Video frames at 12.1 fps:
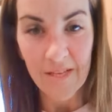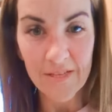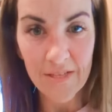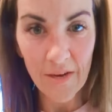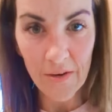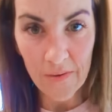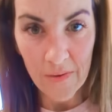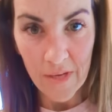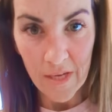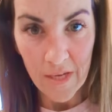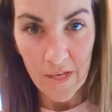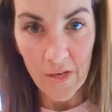So
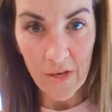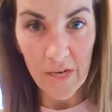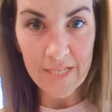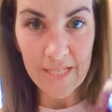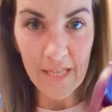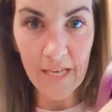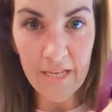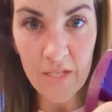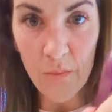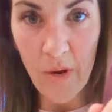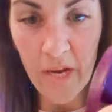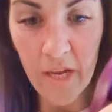you're gonna see this
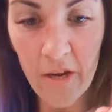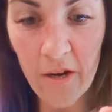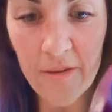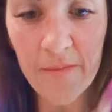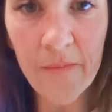right here.